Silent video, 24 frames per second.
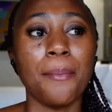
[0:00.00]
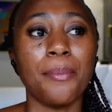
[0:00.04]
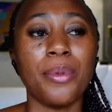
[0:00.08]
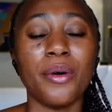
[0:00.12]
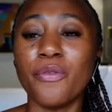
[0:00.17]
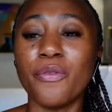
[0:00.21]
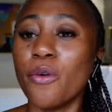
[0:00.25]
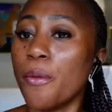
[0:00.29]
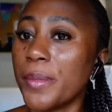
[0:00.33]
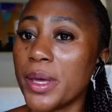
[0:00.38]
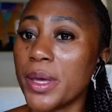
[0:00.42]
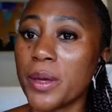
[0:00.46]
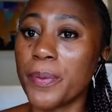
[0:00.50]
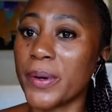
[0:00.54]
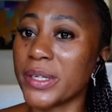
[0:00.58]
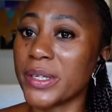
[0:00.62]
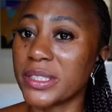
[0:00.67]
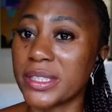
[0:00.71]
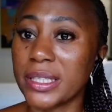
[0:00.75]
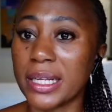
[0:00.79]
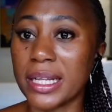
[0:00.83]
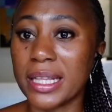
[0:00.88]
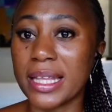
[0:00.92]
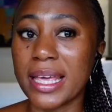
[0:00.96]
But for me
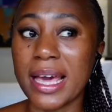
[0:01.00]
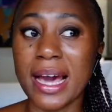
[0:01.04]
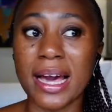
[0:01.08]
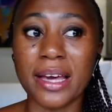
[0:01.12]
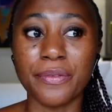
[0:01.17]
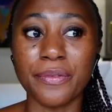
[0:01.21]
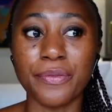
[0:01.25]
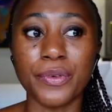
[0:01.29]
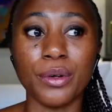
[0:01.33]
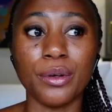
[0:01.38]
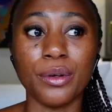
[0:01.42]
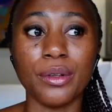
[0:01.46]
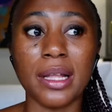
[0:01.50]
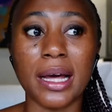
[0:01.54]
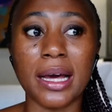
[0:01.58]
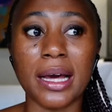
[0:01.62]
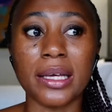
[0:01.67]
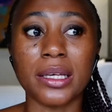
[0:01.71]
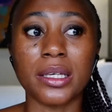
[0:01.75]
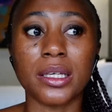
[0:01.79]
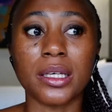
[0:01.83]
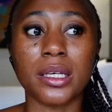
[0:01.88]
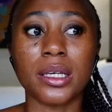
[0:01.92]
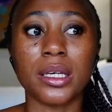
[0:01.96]
personally, I feel
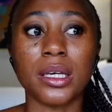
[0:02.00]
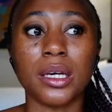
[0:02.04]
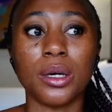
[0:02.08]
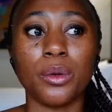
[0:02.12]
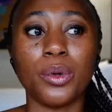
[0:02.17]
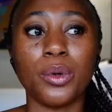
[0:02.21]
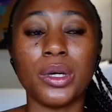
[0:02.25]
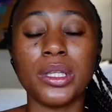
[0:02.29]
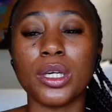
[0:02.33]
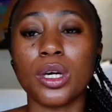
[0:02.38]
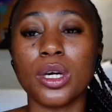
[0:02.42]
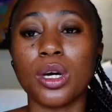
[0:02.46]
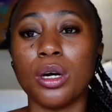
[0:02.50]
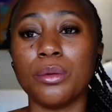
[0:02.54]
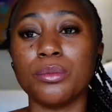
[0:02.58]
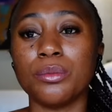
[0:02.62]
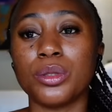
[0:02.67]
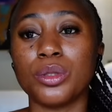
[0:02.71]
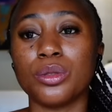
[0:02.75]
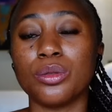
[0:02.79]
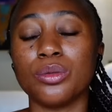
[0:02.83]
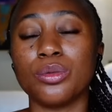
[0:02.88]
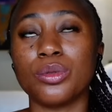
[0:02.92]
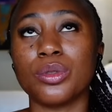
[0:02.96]
like when it
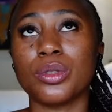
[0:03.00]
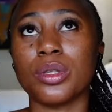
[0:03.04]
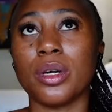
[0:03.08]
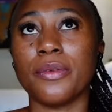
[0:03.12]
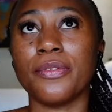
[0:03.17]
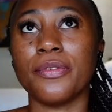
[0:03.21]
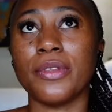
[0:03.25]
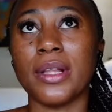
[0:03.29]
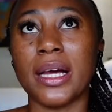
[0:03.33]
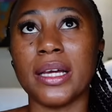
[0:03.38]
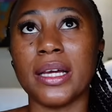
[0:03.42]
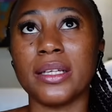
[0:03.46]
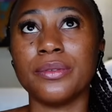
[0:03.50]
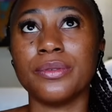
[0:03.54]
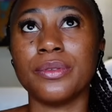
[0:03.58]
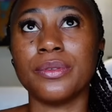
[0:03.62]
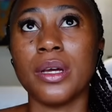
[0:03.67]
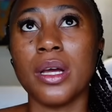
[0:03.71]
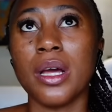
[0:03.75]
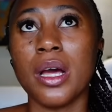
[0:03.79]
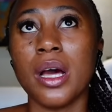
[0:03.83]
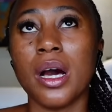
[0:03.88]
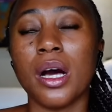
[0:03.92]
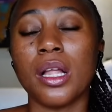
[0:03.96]
comes to soft
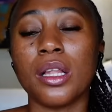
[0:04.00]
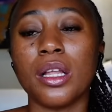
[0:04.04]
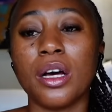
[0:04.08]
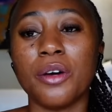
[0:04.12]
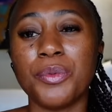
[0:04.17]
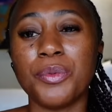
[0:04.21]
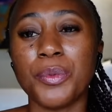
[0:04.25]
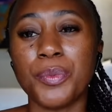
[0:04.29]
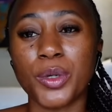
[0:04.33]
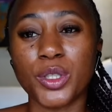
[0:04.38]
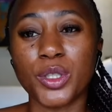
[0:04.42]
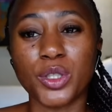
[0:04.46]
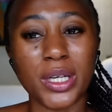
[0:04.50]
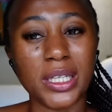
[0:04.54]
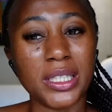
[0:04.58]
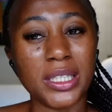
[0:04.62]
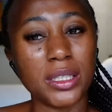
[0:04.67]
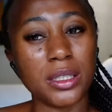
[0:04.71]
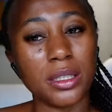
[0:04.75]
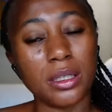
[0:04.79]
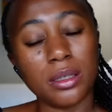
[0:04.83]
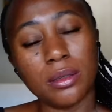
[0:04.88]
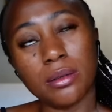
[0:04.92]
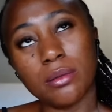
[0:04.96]
life, a lot of people
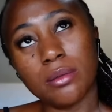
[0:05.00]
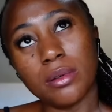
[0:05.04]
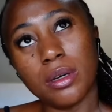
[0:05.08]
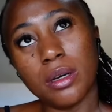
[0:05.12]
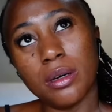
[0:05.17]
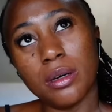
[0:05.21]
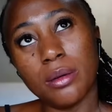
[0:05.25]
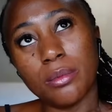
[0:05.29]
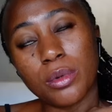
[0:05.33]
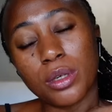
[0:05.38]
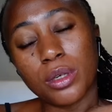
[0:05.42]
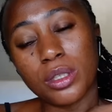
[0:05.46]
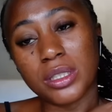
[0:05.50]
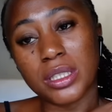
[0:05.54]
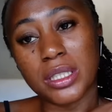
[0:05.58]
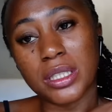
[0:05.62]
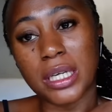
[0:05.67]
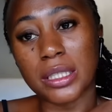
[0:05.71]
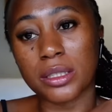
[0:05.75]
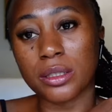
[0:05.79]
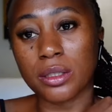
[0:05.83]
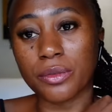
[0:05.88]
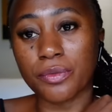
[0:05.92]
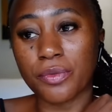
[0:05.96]
usually
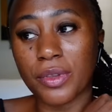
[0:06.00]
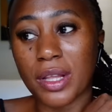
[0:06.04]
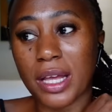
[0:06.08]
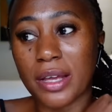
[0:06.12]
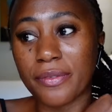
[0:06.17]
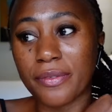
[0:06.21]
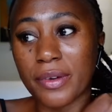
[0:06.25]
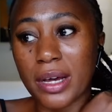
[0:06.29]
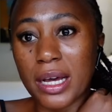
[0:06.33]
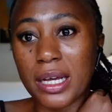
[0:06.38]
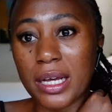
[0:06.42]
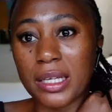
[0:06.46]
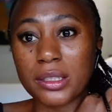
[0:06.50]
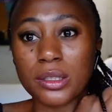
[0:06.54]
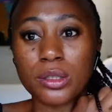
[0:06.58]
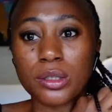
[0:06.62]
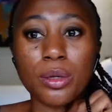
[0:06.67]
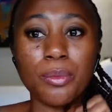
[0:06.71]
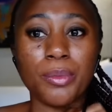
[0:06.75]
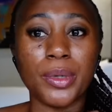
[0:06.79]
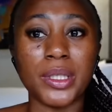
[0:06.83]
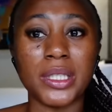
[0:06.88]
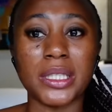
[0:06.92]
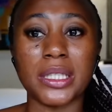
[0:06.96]
consider soft life as
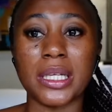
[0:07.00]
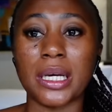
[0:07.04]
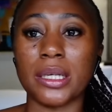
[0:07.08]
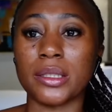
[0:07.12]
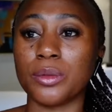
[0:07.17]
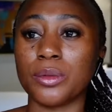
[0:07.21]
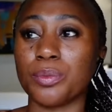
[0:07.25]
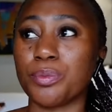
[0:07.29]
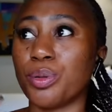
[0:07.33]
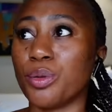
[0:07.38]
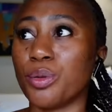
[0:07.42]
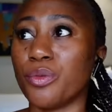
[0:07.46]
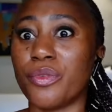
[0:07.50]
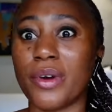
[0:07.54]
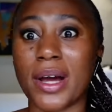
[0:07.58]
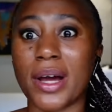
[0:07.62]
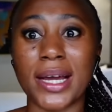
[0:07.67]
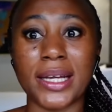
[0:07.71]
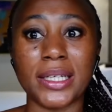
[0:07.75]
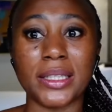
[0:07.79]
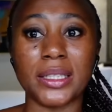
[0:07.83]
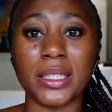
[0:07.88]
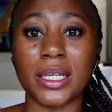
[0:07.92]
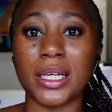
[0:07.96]
somebody that
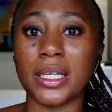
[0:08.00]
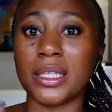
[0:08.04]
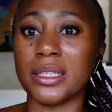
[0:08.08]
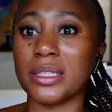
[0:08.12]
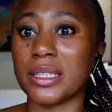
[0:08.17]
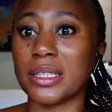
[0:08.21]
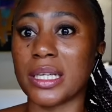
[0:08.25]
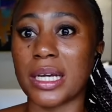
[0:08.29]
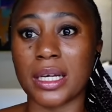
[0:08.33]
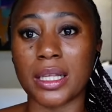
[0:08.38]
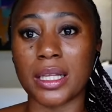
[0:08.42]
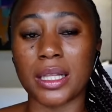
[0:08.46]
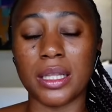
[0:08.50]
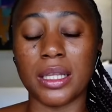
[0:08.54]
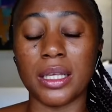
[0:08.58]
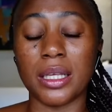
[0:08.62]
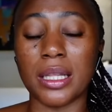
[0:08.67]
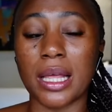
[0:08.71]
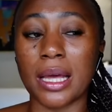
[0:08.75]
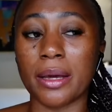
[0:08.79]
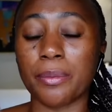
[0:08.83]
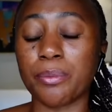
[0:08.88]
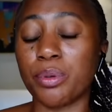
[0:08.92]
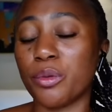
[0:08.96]
provides
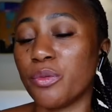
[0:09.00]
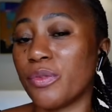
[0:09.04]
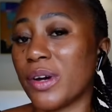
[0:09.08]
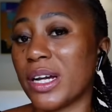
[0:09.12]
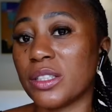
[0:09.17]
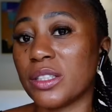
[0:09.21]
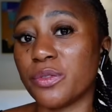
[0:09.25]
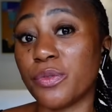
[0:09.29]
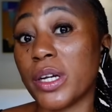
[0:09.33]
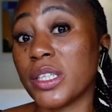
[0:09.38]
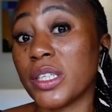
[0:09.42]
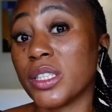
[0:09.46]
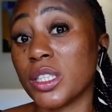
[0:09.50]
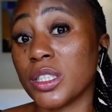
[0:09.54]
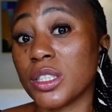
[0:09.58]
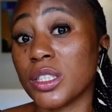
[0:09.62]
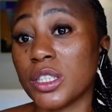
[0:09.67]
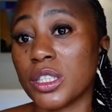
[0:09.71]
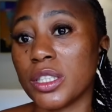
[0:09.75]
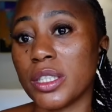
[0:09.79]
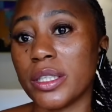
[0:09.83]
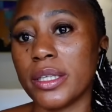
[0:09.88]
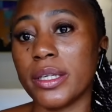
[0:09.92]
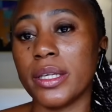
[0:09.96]

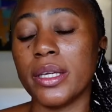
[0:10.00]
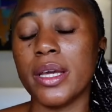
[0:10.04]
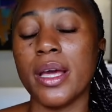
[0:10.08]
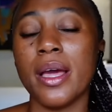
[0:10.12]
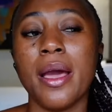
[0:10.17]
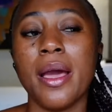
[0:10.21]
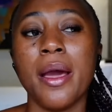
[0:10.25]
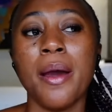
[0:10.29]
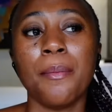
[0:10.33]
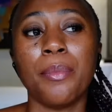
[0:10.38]
financially.